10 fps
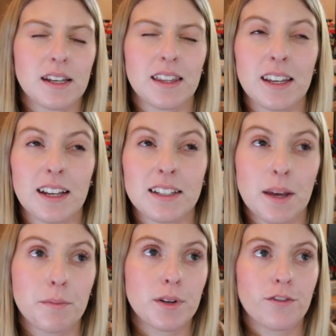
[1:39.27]
I think,
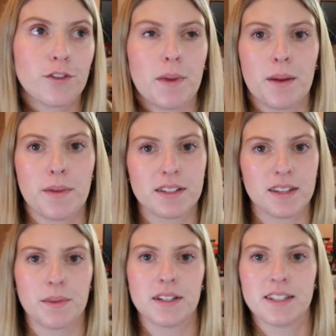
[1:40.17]
except for maybe
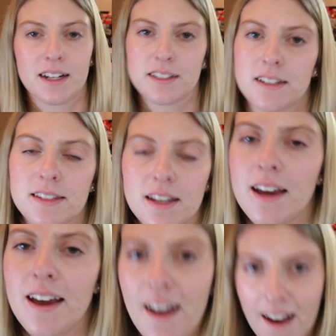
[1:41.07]
some in Texas.
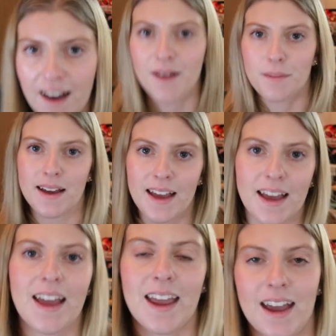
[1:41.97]

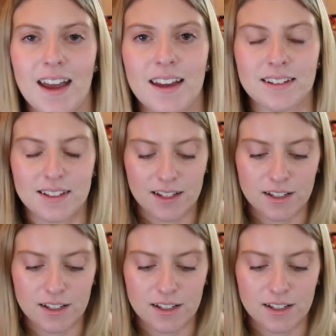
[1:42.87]
And